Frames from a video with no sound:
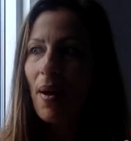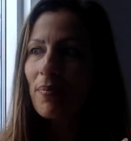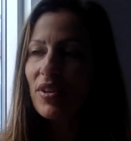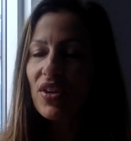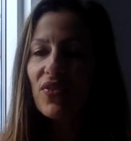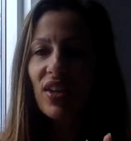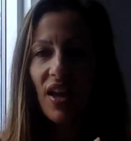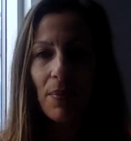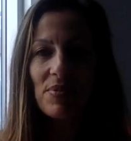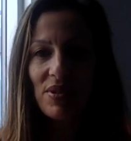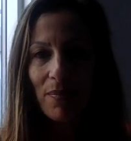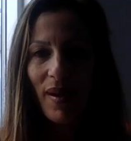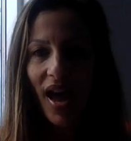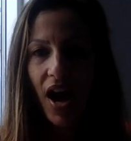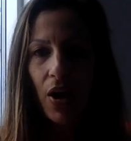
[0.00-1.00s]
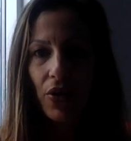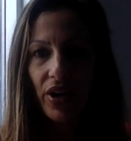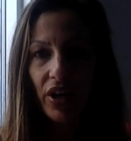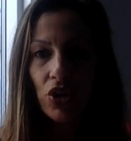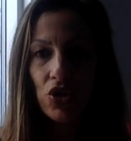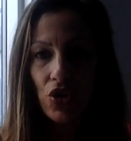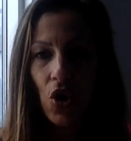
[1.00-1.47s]
I'm giving up some power
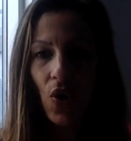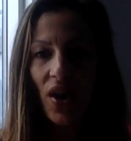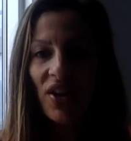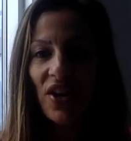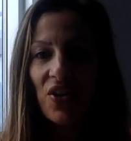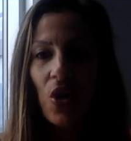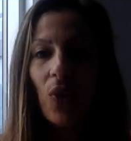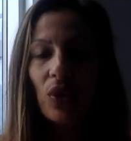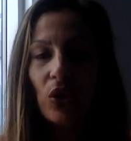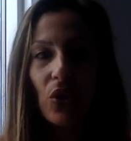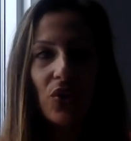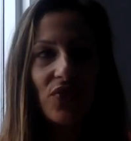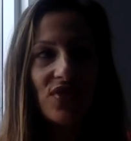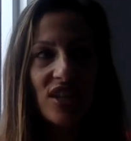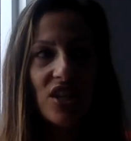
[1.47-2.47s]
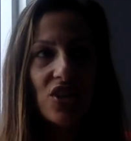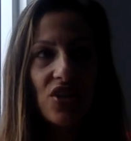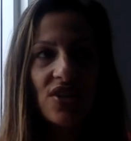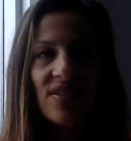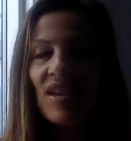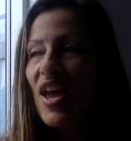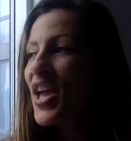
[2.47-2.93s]
and control. And I know a lot of
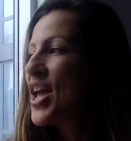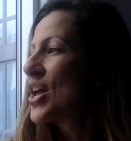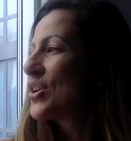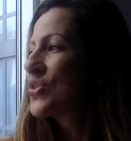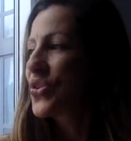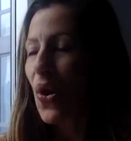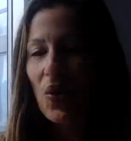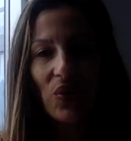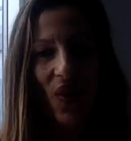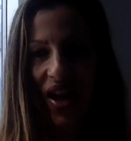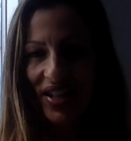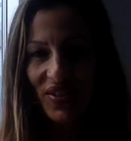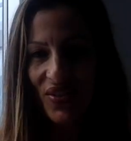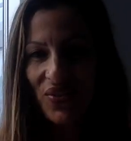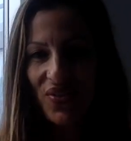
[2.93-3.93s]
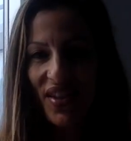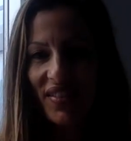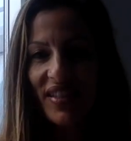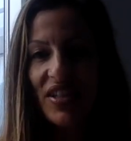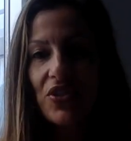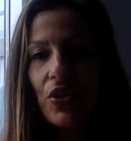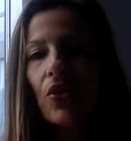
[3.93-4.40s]
teachers don't like to do
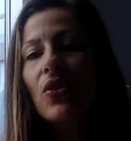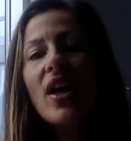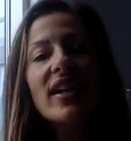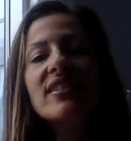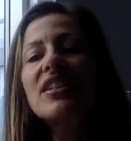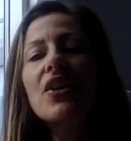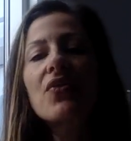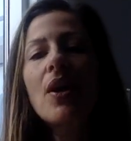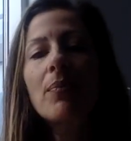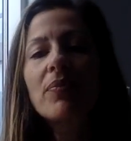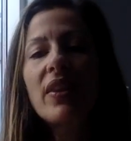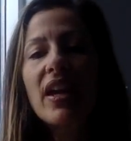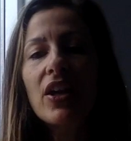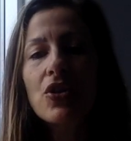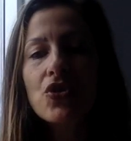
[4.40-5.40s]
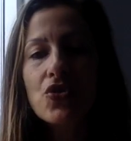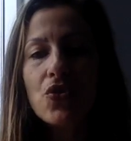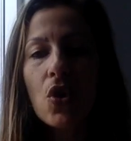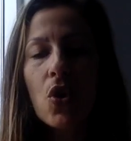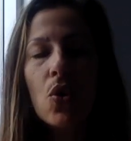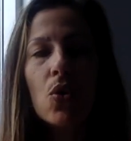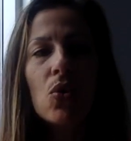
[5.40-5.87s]
that. They don't like to give up their
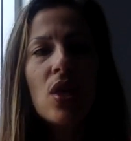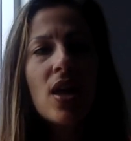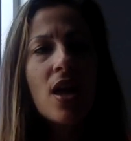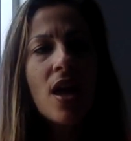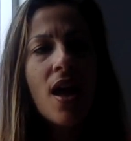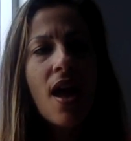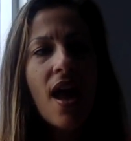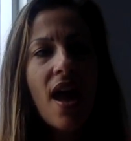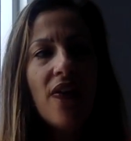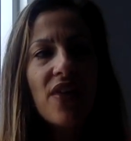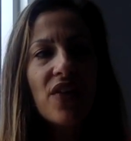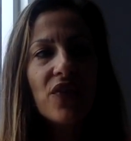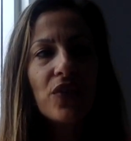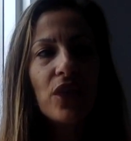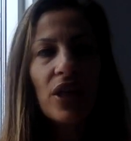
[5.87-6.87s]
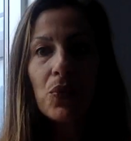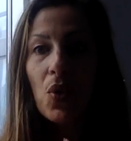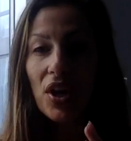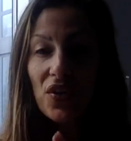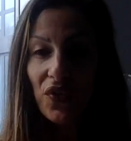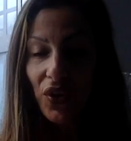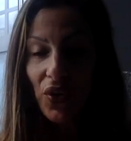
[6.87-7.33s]
control, and they feel like,
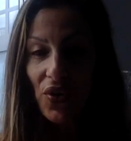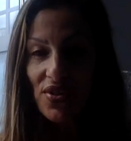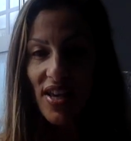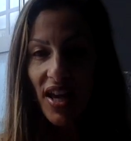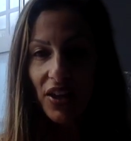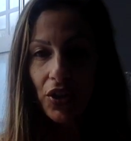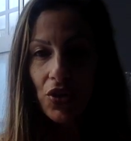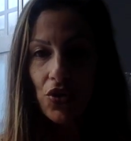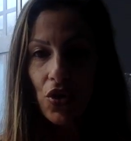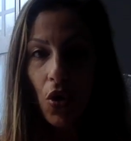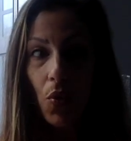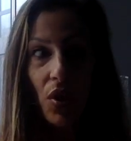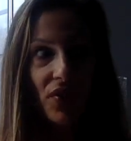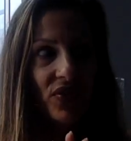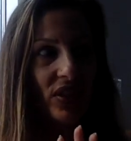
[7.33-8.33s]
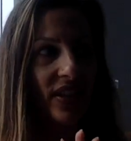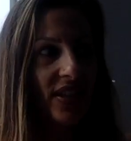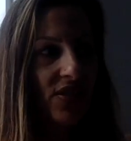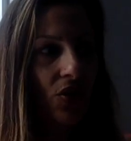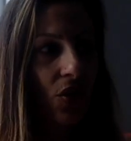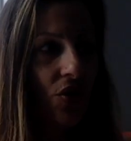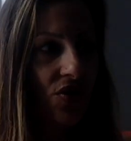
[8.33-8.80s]
what if it goes out of control? What if the
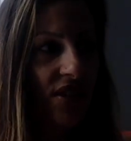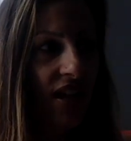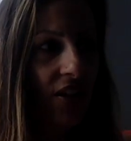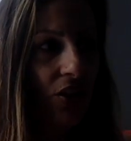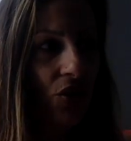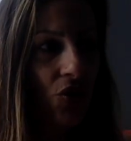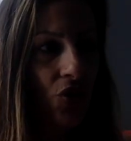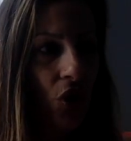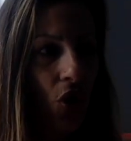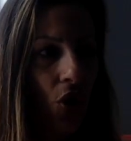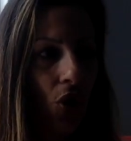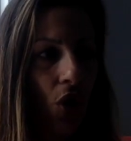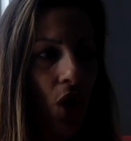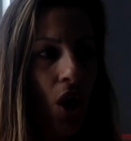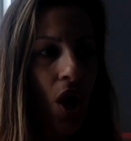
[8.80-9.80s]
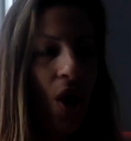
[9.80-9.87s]
lesson goes out of control?